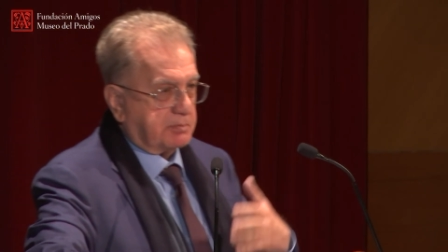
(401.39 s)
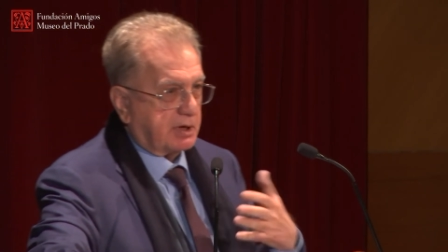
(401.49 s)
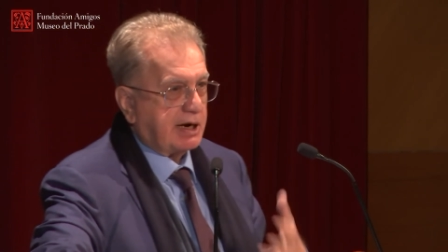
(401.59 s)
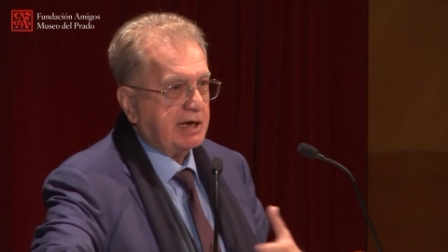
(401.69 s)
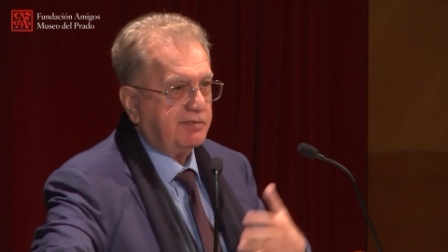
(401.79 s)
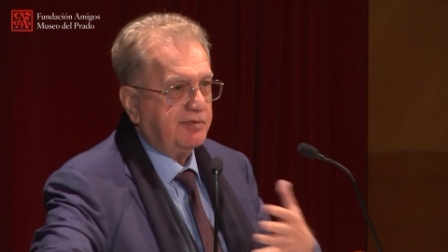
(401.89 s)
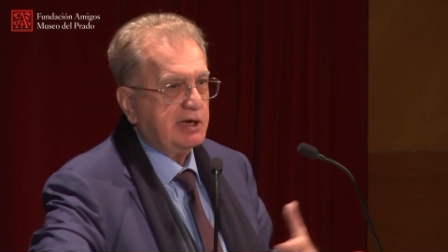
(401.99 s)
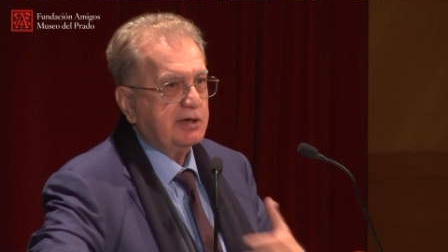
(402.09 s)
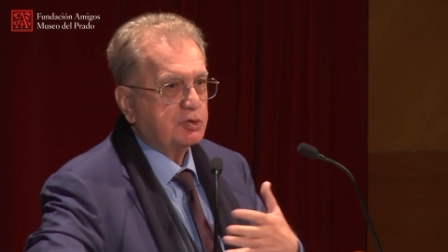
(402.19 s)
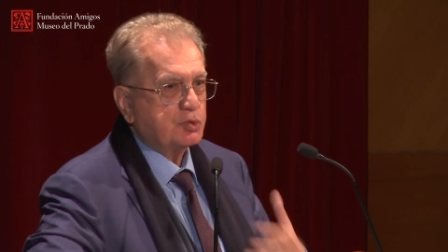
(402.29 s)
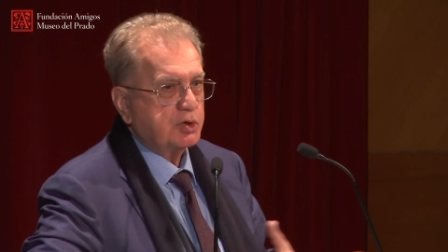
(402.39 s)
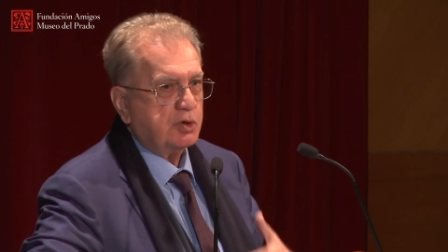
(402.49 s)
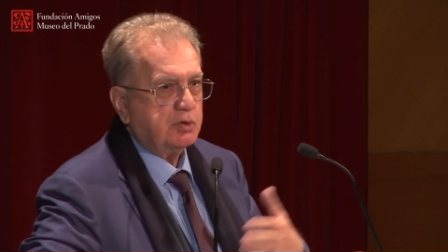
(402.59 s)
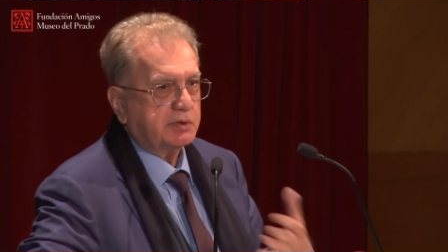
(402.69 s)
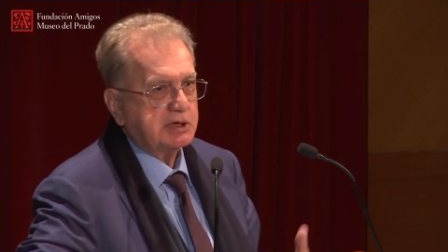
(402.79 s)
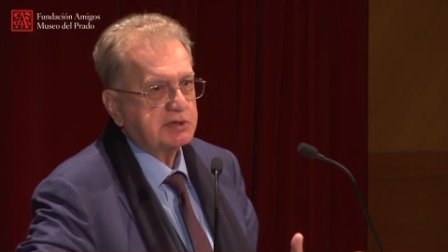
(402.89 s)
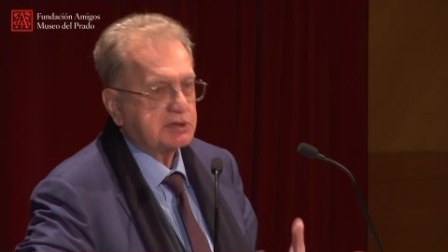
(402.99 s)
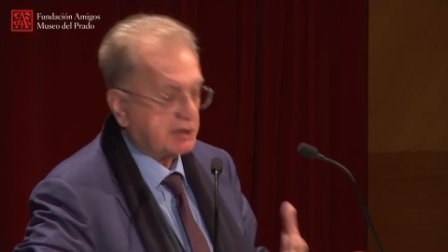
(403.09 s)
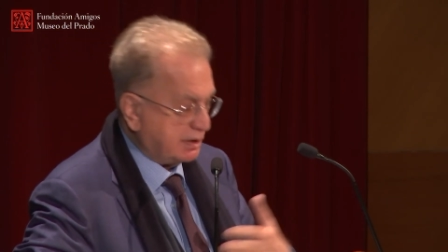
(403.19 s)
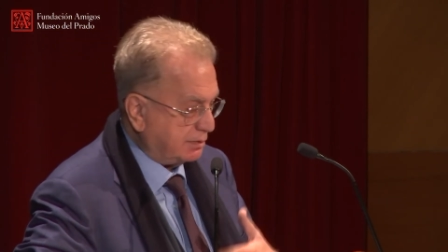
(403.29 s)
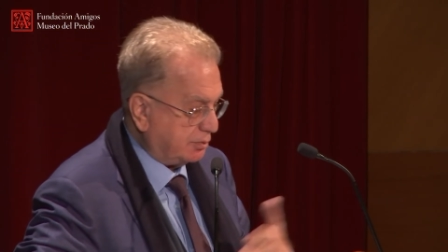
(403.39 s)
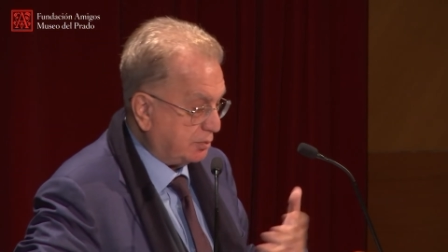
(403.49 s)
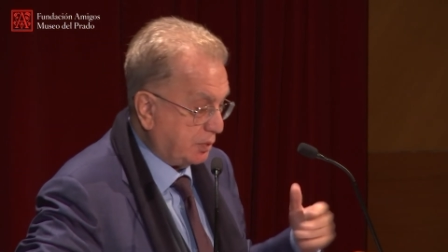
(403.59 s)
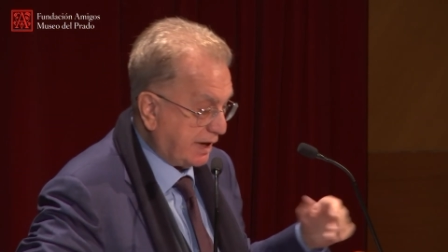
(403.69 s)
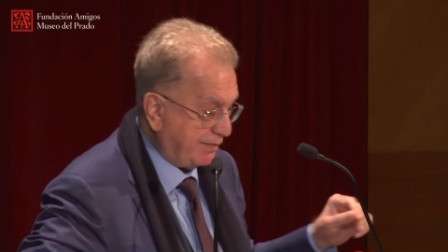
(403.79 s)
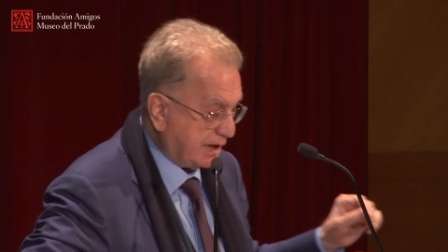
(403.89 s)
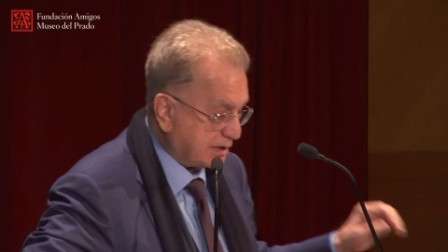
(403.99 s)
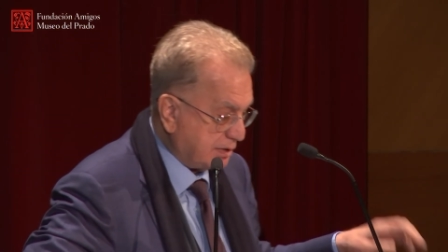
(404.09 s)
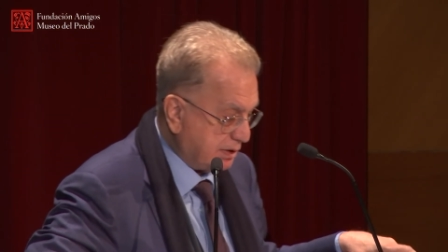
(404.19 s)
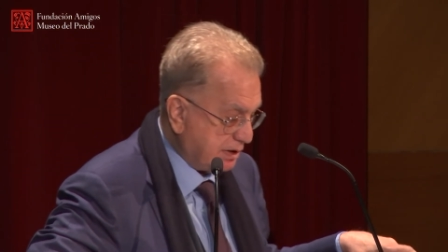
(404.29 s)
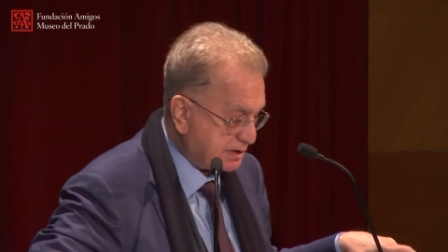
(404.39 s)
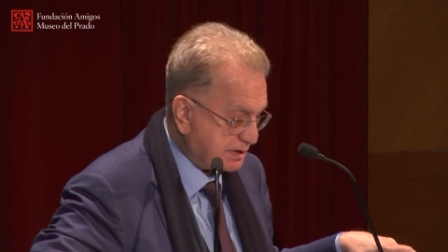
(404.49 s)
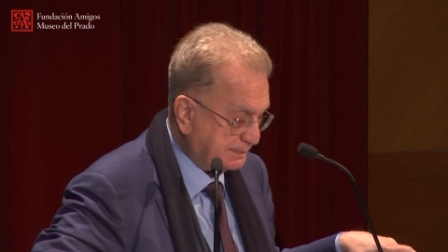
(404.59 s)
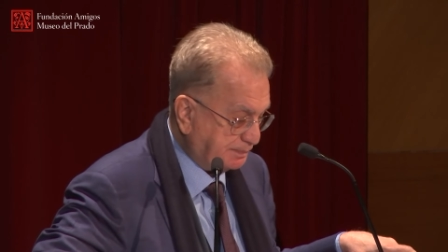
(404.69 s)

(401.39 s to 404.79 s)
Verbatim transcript: right feeling to your own history, whatever it is.